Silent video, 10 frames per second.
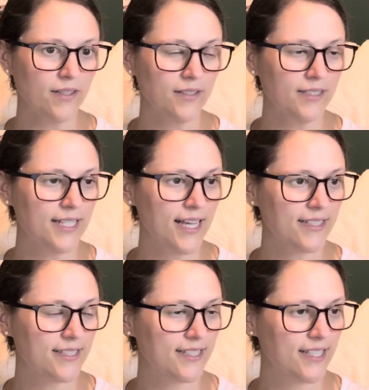
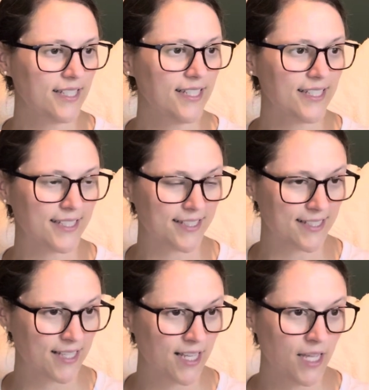Next
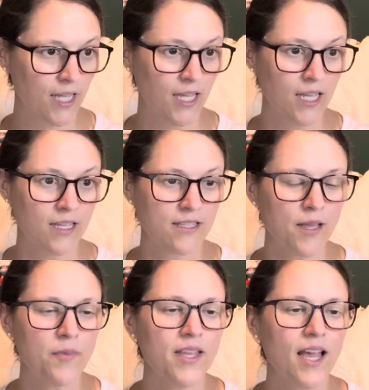is
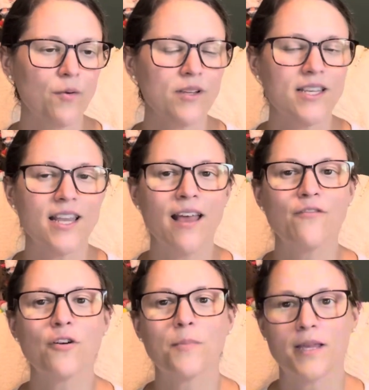something I would
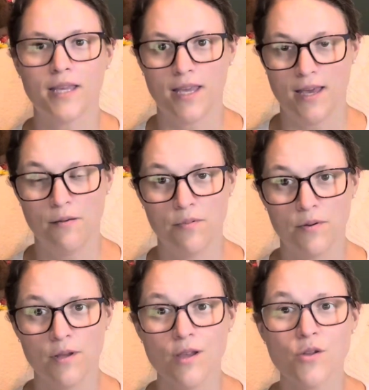never pick up
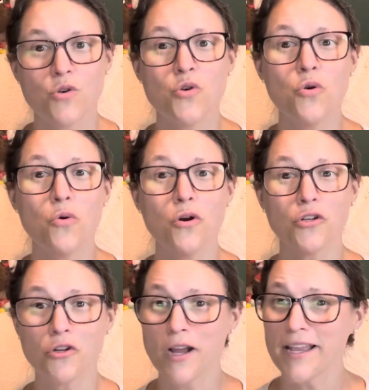nor
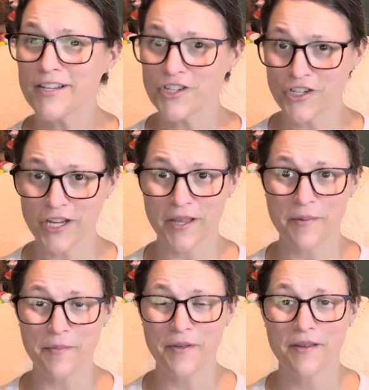try to
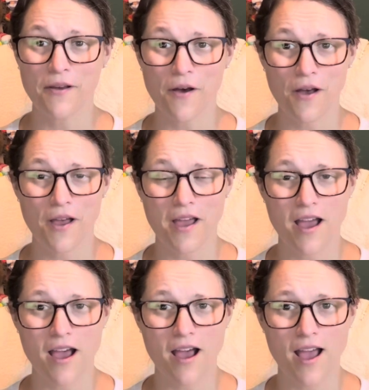ship
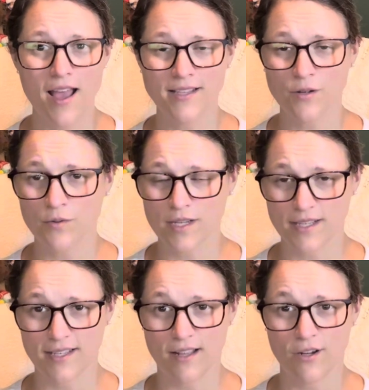as a
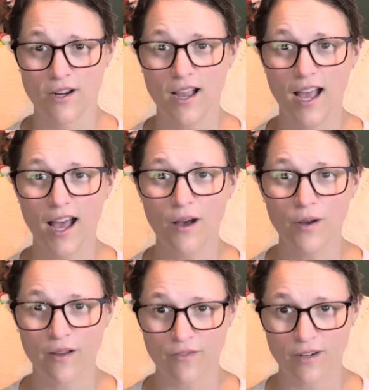reseller.
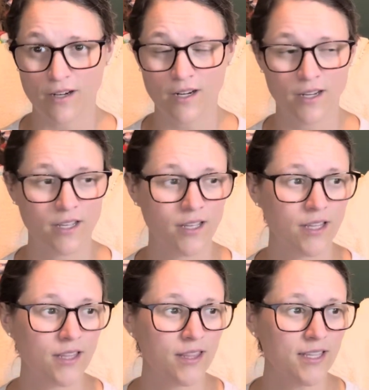However,
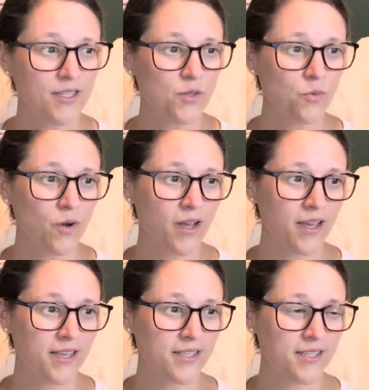this
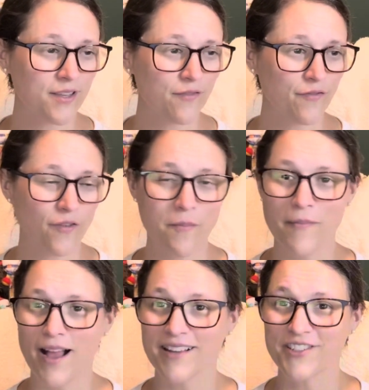was from
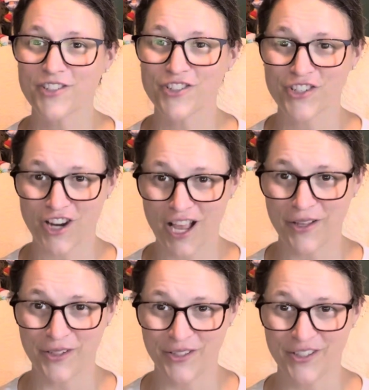my
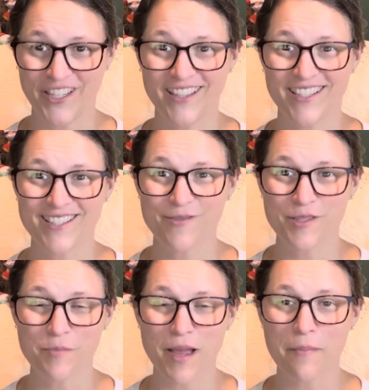childhood. This
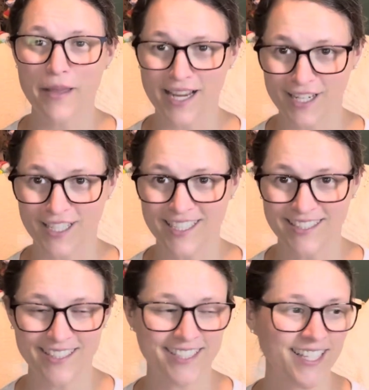was my
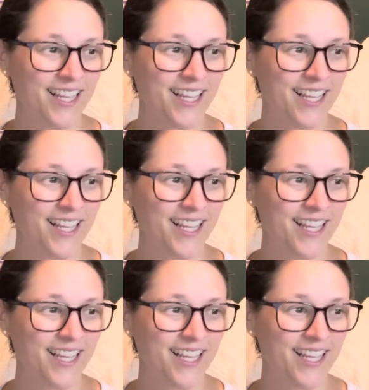parents'.